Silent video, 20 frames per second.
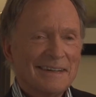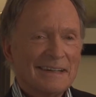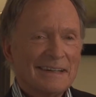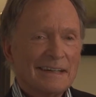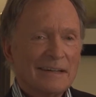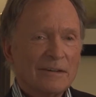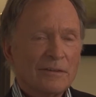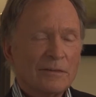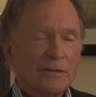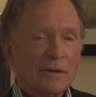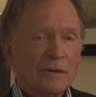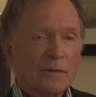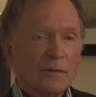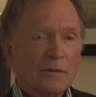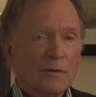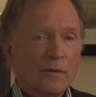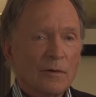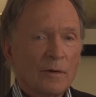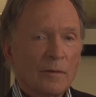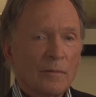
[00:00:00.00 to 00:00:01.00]
in a Signal
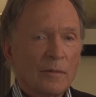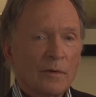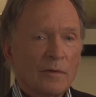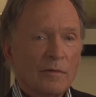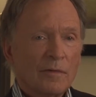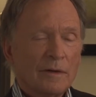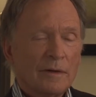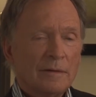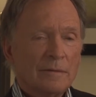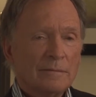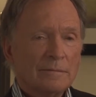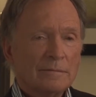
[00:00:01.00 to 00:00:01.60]
Corps movie,